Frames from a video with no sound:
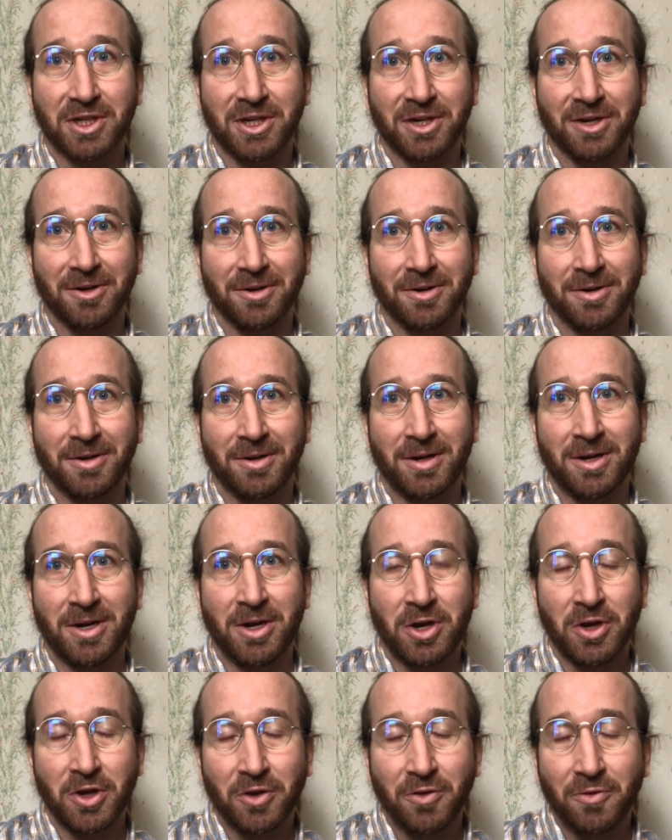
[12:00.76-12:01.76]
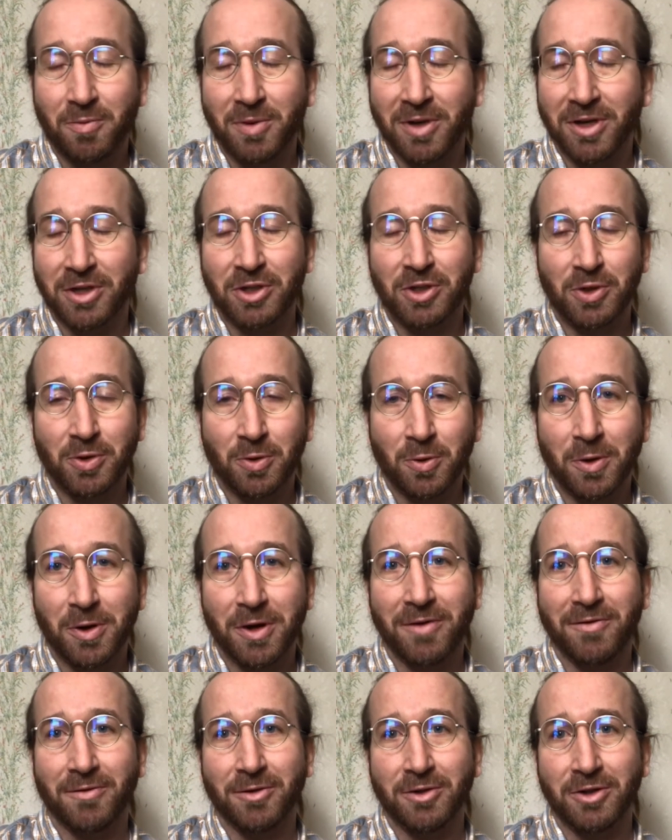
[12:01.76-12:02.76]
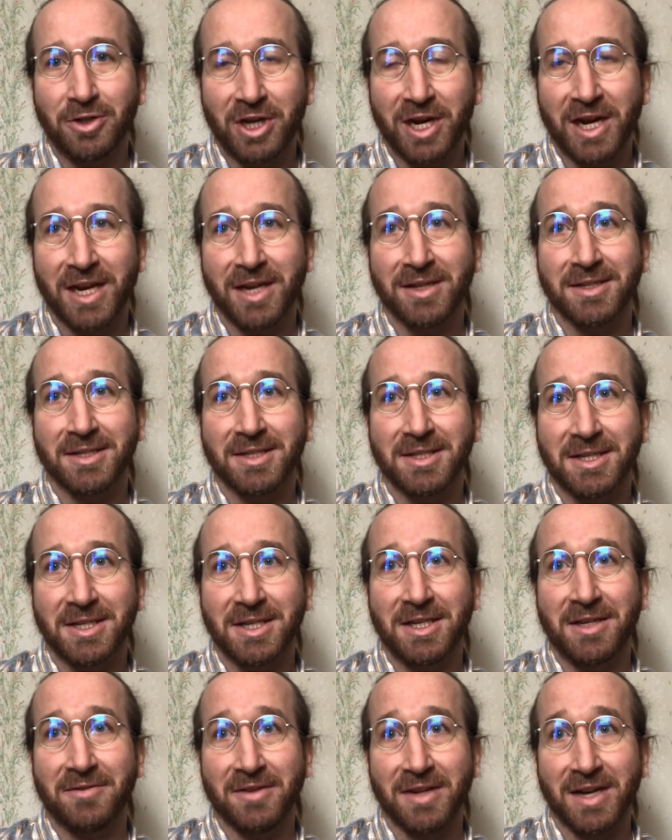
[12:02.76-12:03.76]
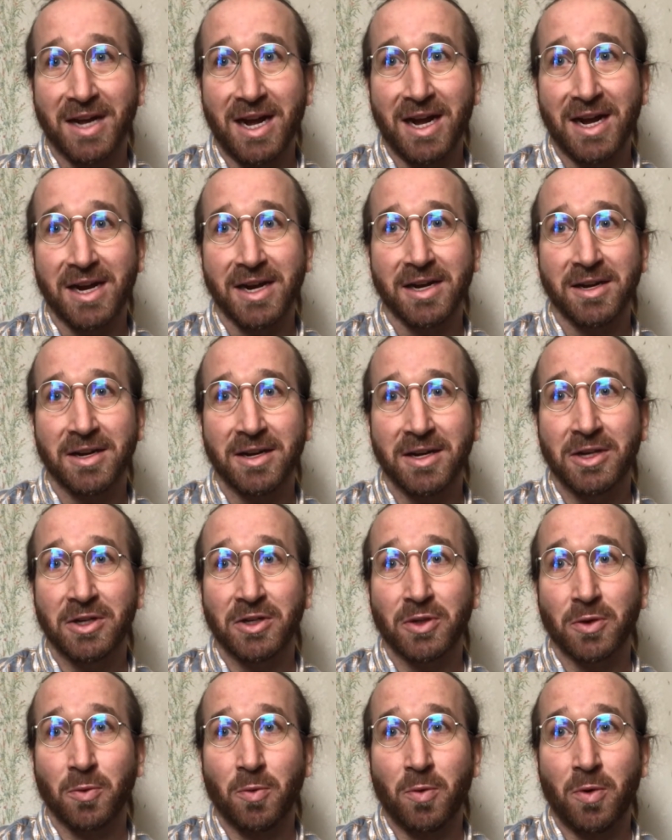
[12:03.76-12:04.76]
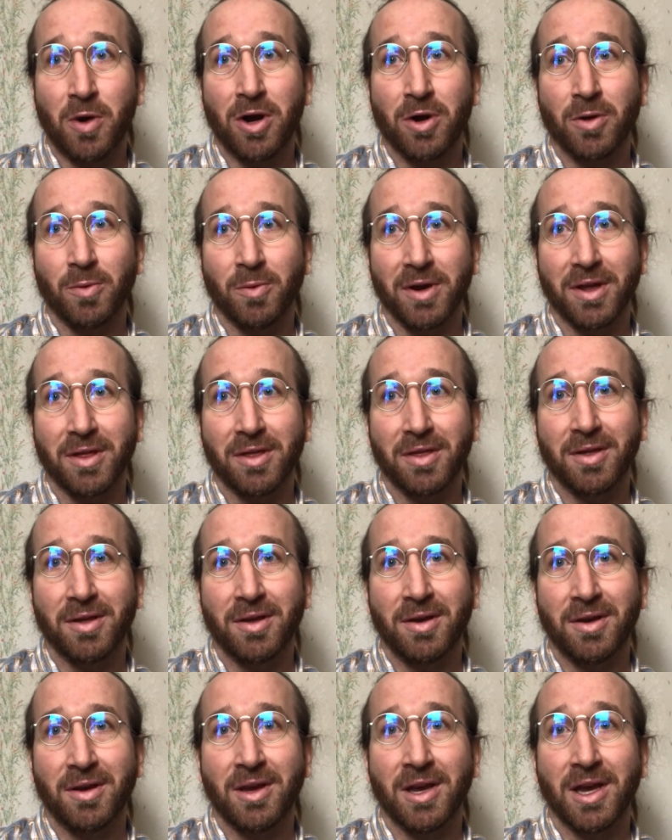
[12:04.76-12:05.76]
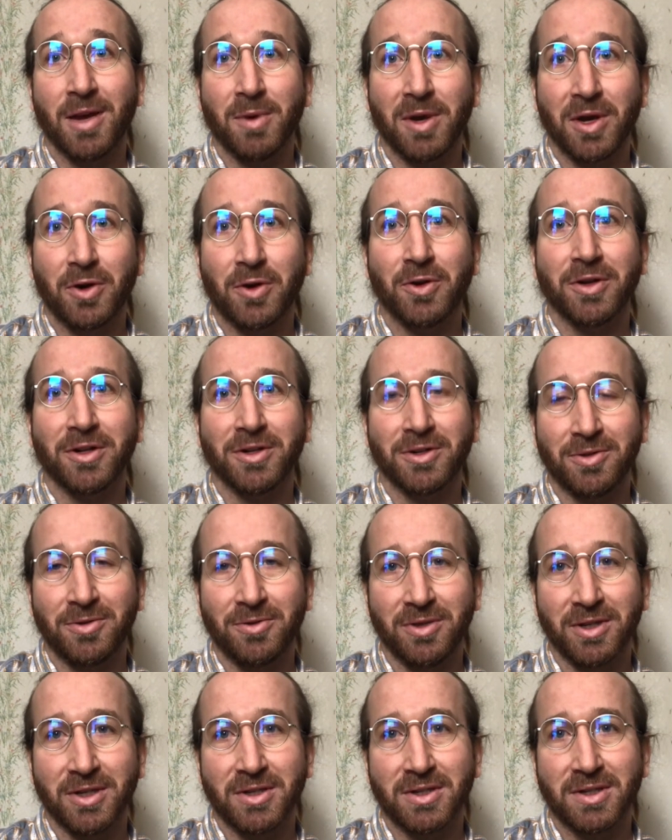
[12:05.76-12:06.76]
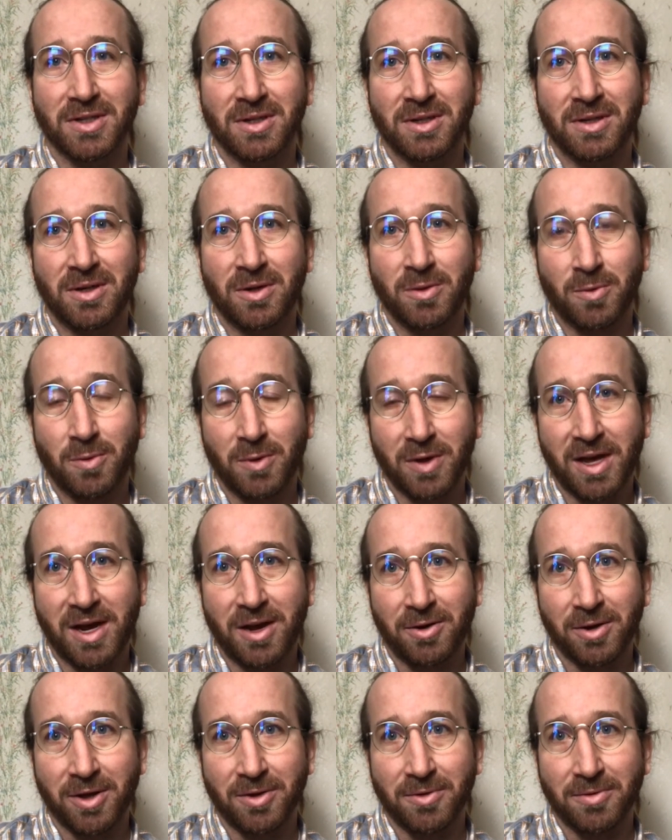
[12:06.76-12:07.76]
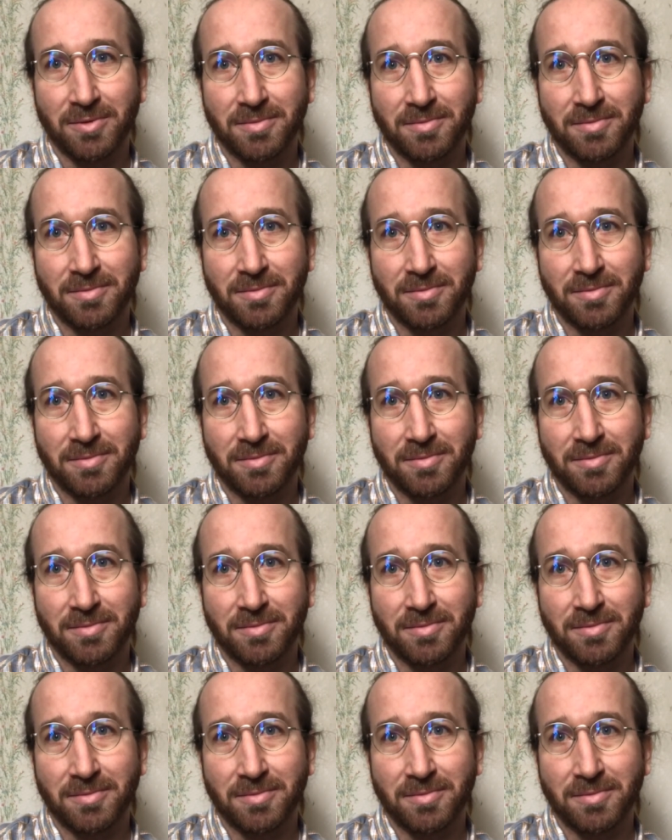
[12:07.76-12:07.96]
year. You've been a joy for Jan, Steve, and I to walk with, and we couldn't do this without you.